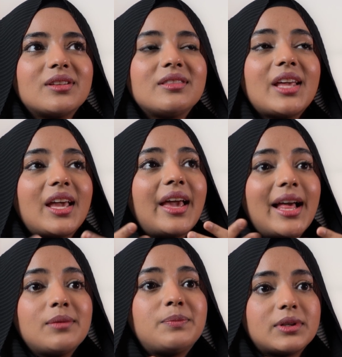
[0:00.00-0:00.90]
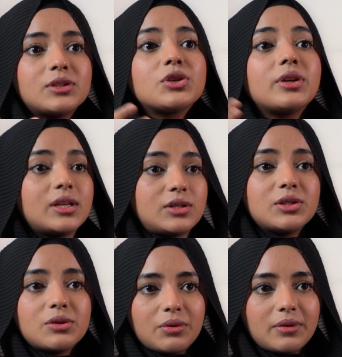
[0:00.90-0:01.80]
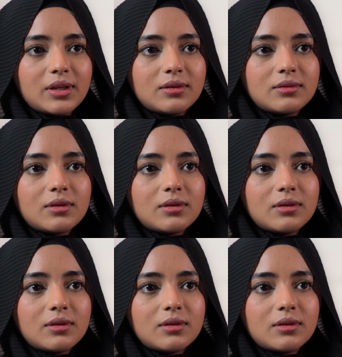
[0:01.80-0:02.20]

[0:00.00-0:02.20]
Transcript: They helped to get into RUDN.